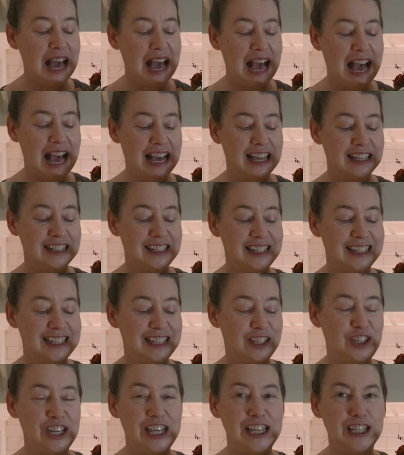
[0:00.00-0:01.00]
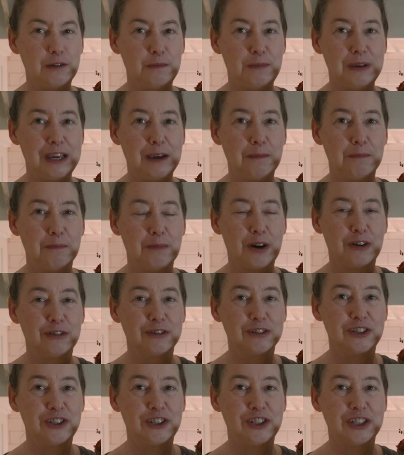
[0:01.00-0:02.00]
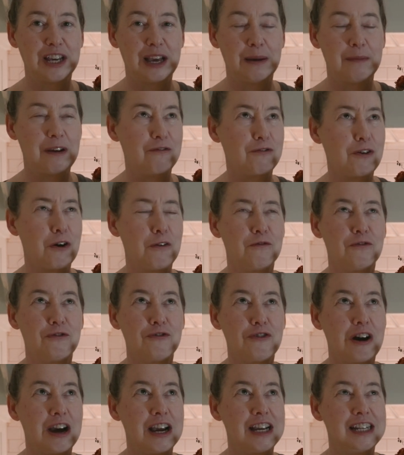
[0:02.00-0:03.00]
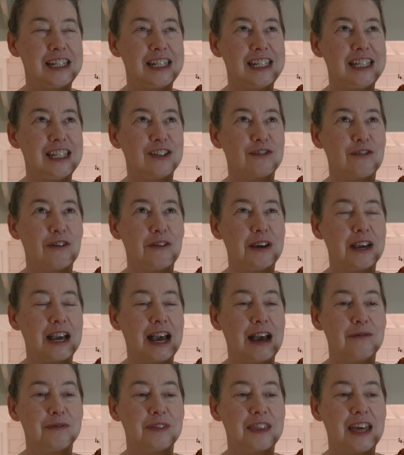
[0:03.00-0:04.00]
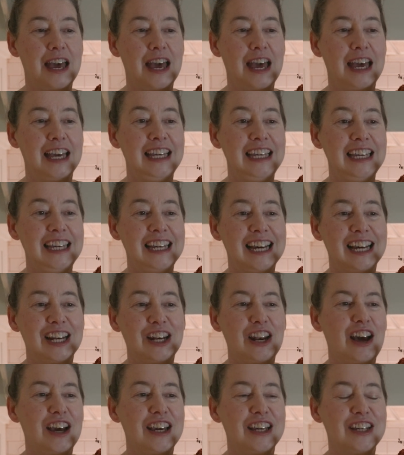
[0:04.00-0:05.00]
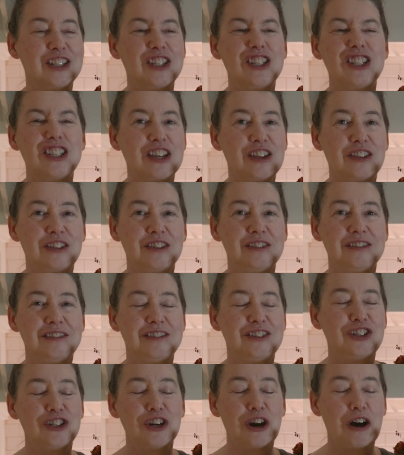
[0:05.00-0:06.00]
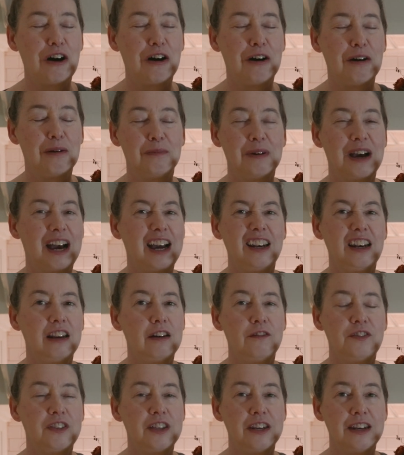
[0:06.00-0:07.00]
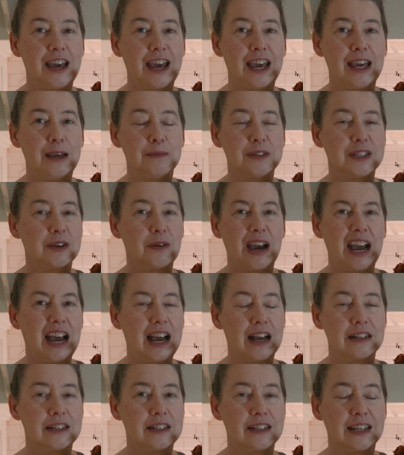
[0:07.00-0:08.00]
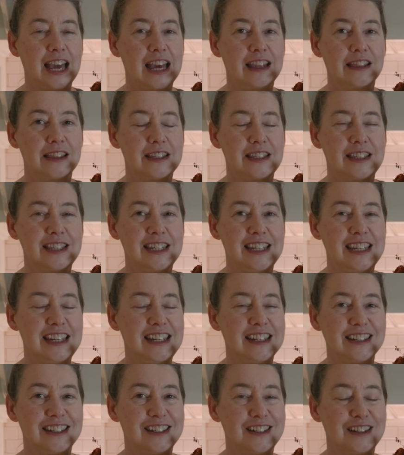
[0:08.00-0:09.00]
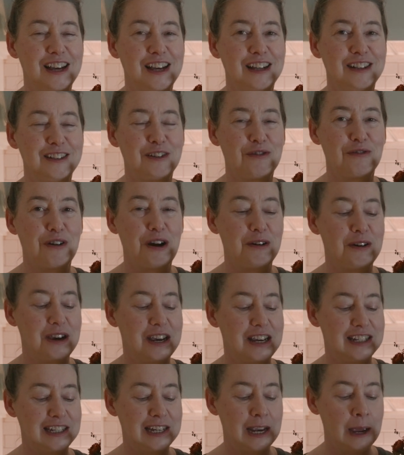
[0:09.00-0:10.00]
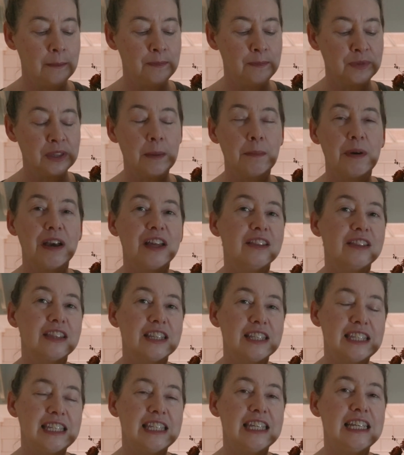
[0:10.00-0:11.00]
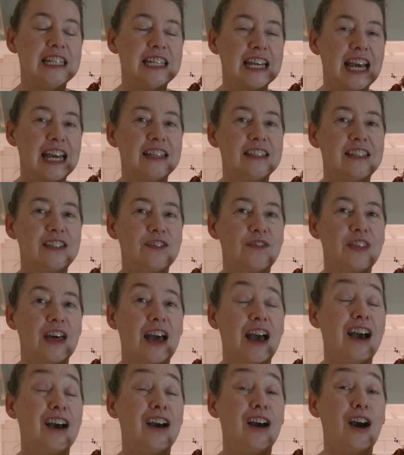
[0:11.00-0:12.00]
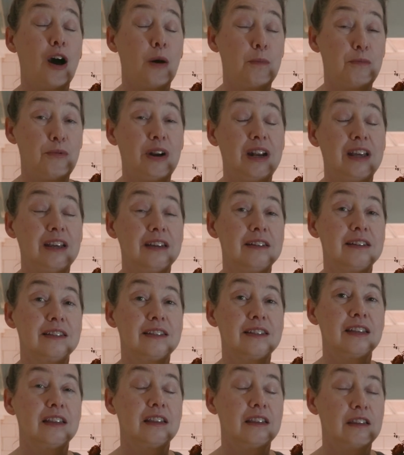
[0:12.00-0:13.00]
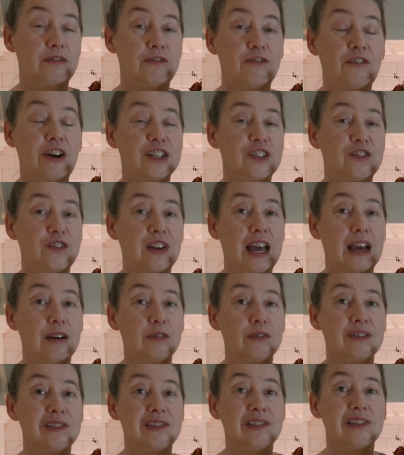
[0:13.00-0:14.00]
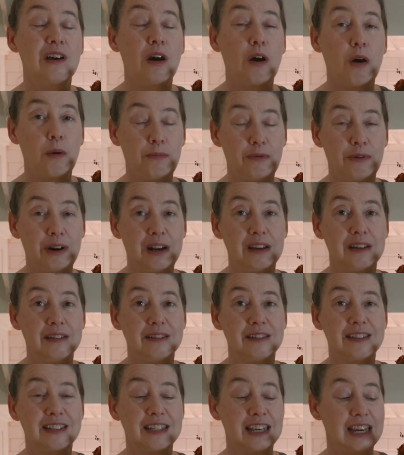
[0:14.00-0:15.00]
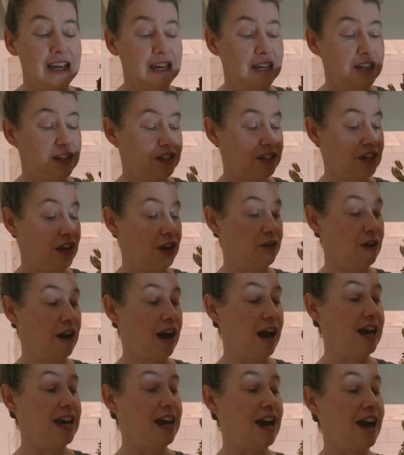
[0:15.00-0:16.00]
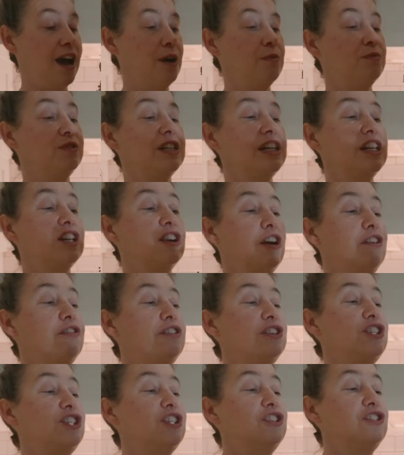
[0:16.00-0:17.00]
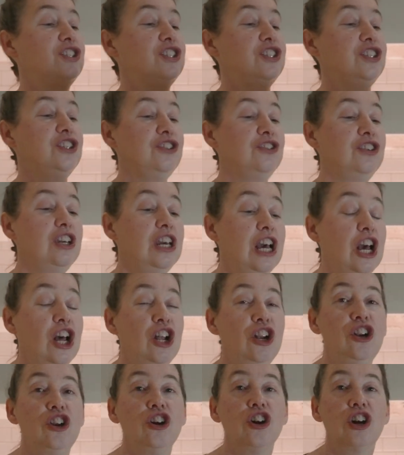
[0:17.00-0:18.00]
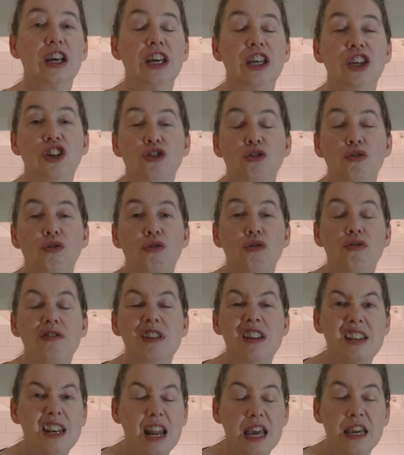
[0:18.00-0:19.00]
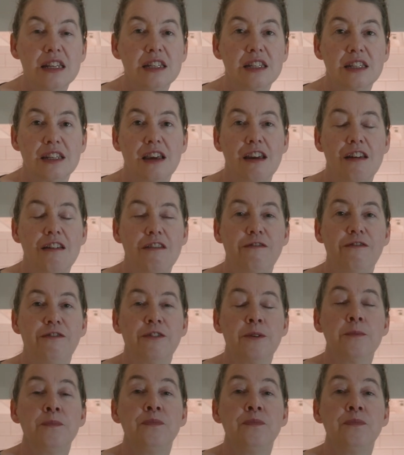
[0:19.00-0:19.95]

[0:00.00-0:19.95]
and these are being mulched. I've got varieties growing out there like Southern Charm. I love the name, so I had to get the seed and grow it. But the seed heads of that are brilliant. The fresh flowers are brilliant. So I would encourage you to look at your native